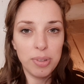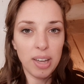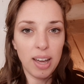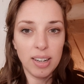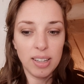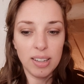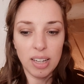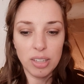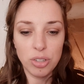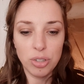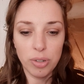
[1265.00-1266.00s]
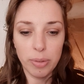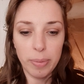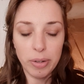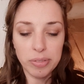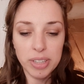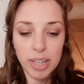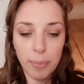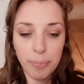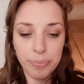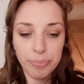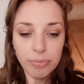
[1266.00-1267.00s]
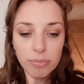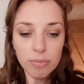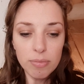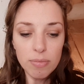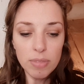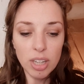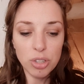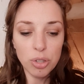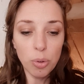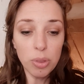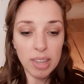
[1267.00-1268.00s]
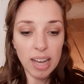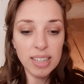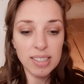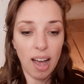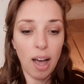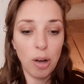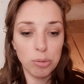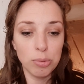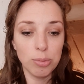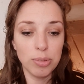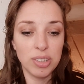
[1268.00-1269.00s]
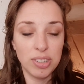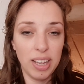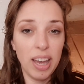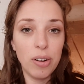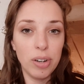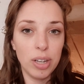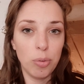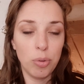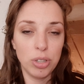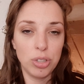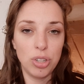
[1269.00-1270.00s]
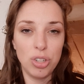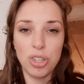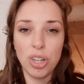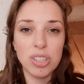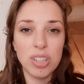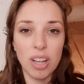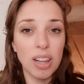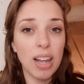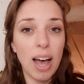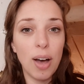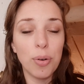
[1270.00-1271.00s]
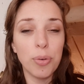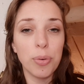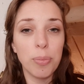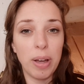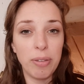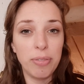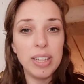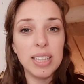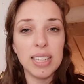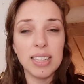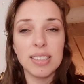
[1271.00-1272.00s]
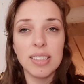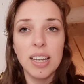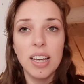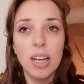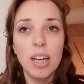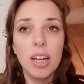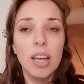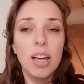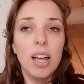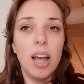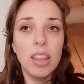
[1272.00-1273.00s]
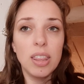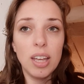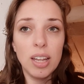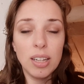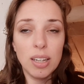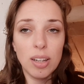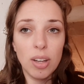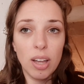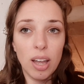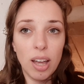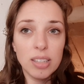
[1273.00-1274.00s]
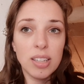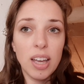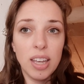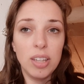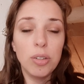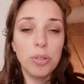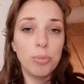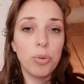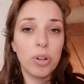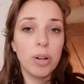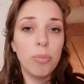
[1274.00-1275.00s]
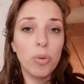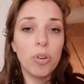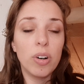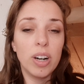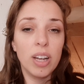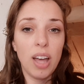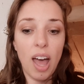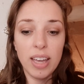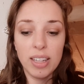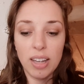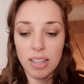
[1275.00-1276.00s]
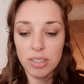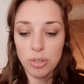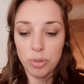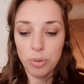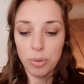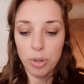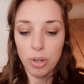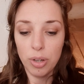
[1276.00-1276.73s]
that in that short amount of time. And so that's how scary it was to just allow my feelings. And then as I healed more and more, I got to